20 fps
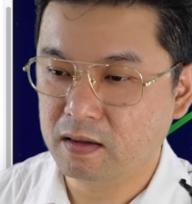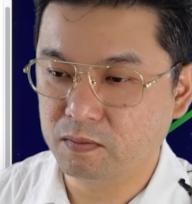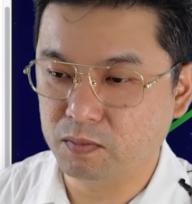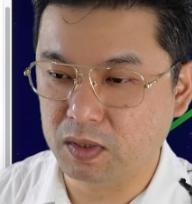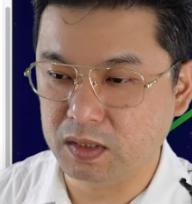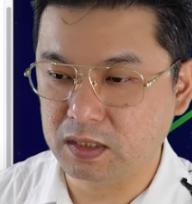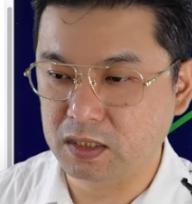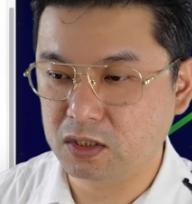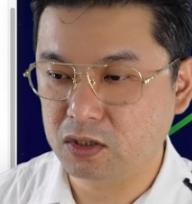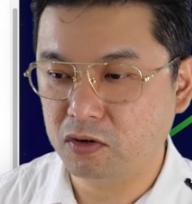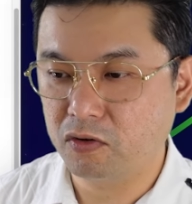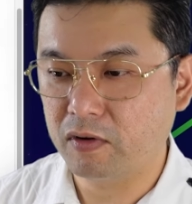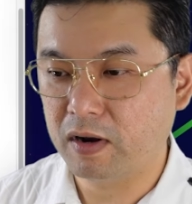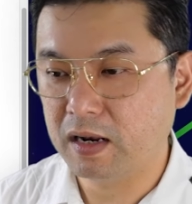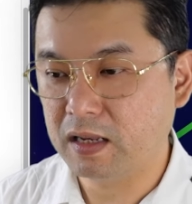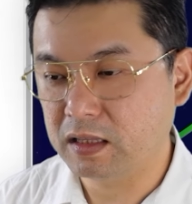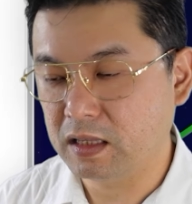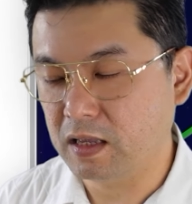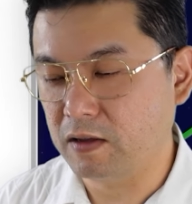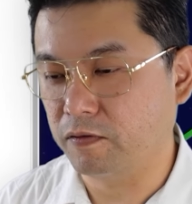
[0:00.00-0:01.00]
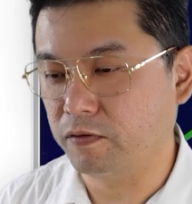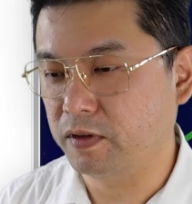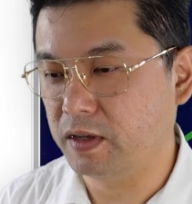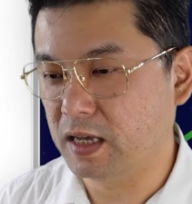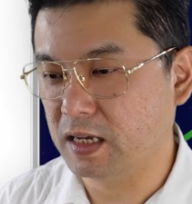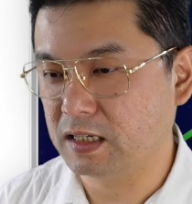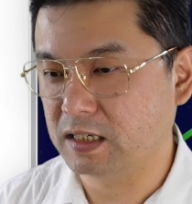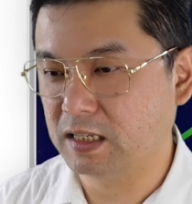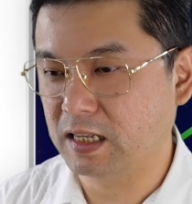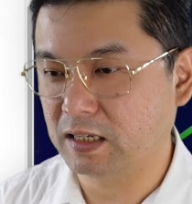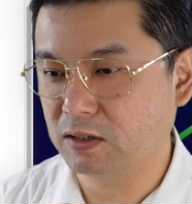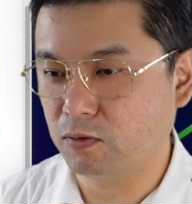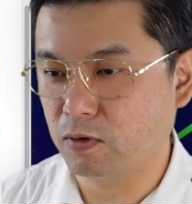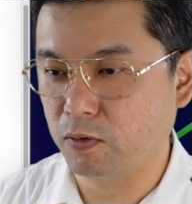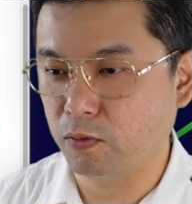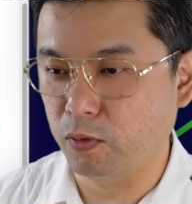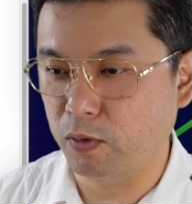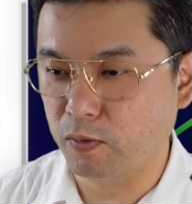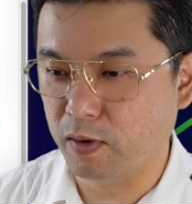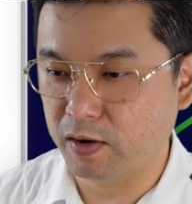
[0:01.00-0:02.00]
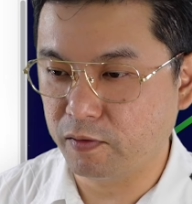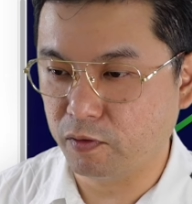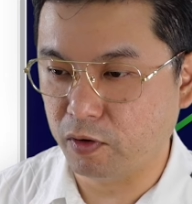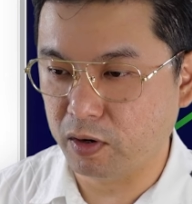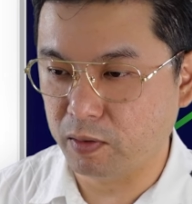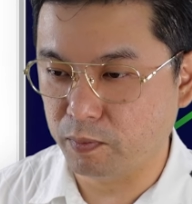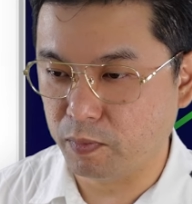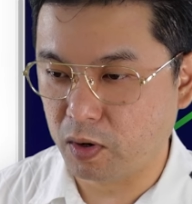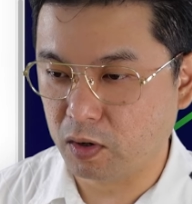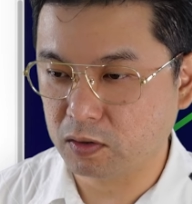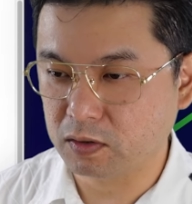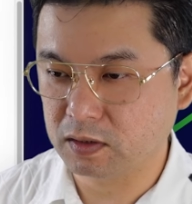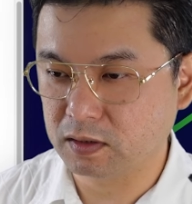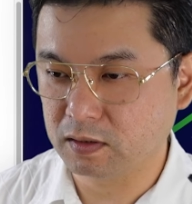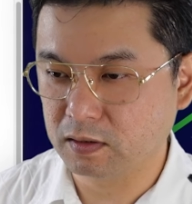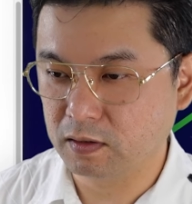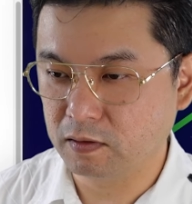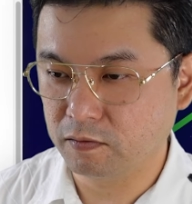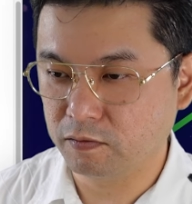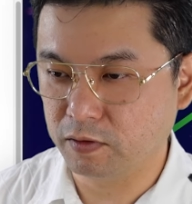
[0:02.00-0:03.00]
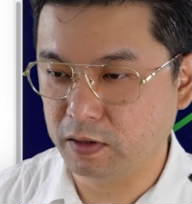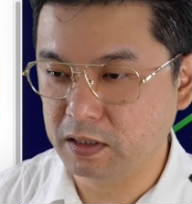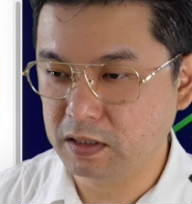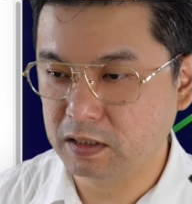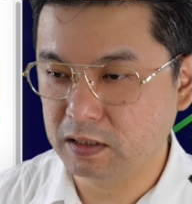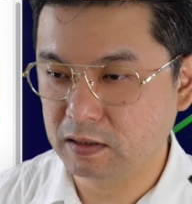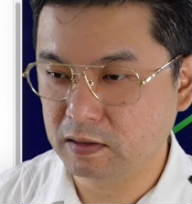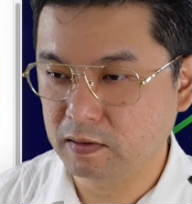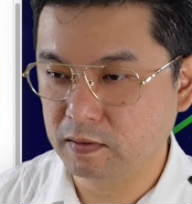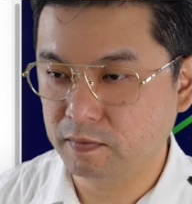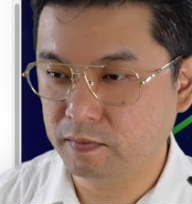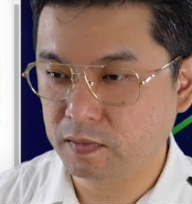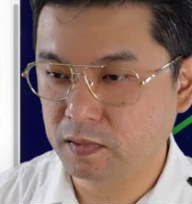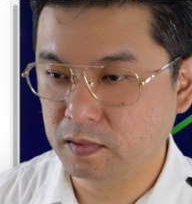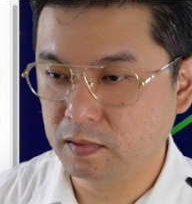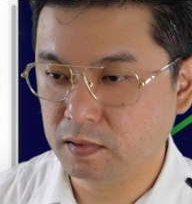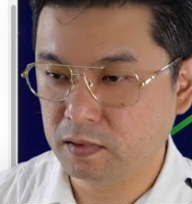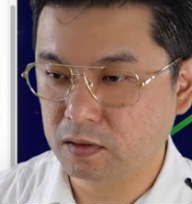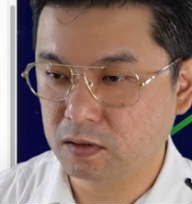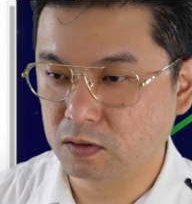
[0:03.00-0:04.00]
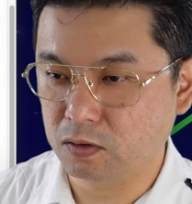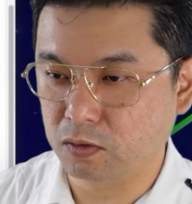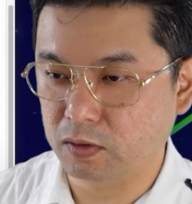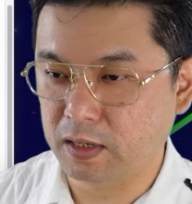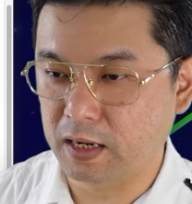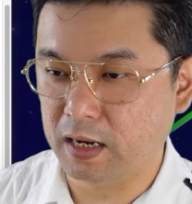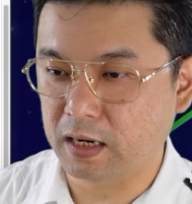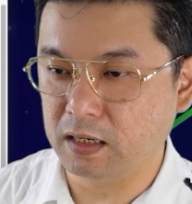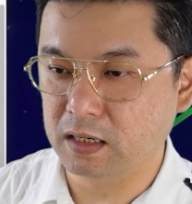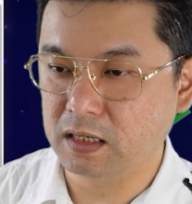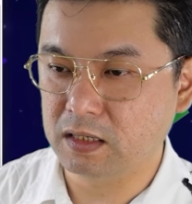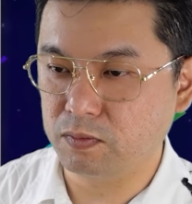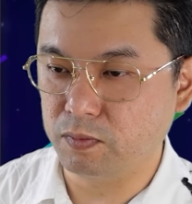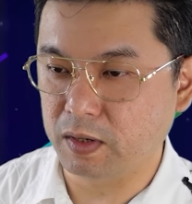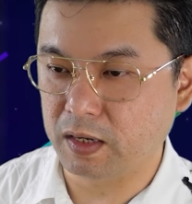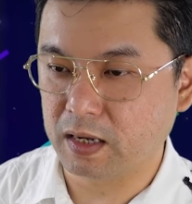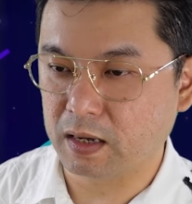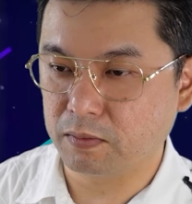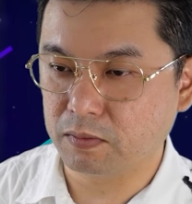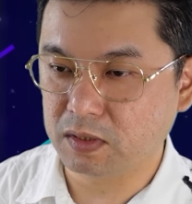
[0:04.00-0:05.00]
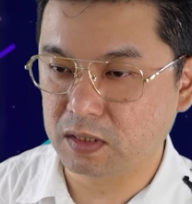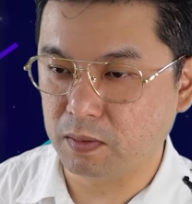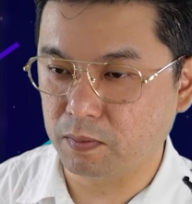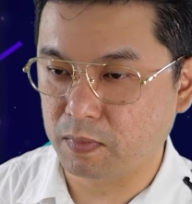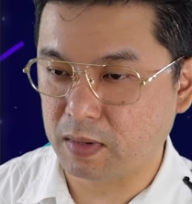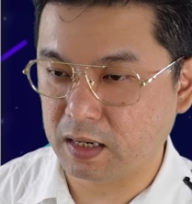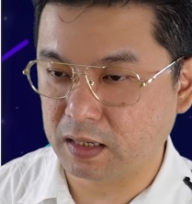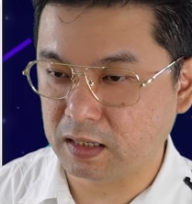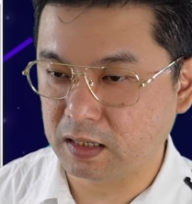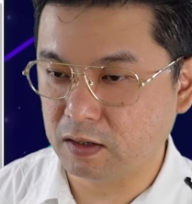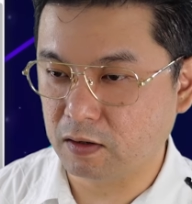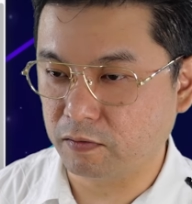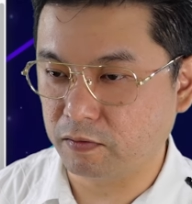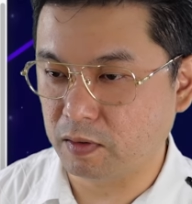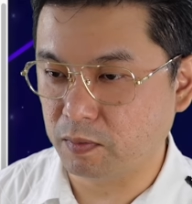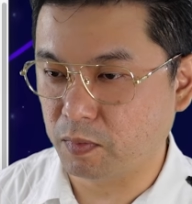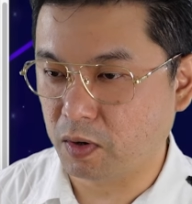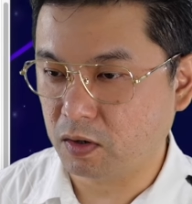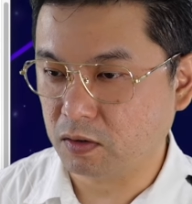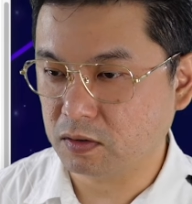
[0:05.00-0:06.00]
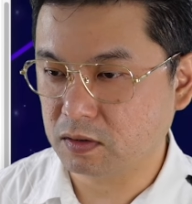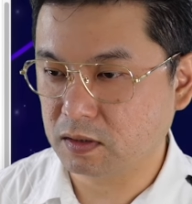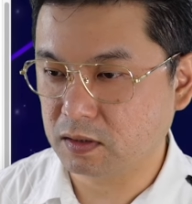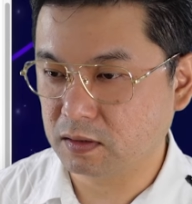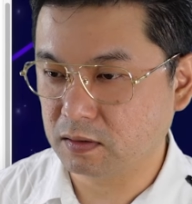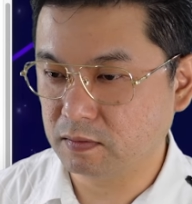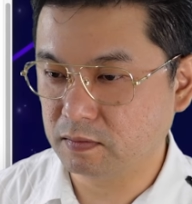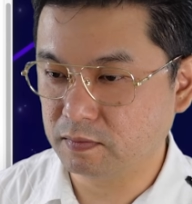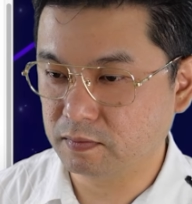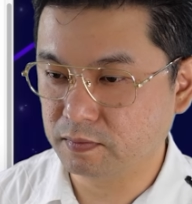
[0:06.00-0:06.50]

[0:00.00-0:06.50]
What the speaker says: Position relative, yes, that's what we want for the box first, so that this becomes the mother of the box.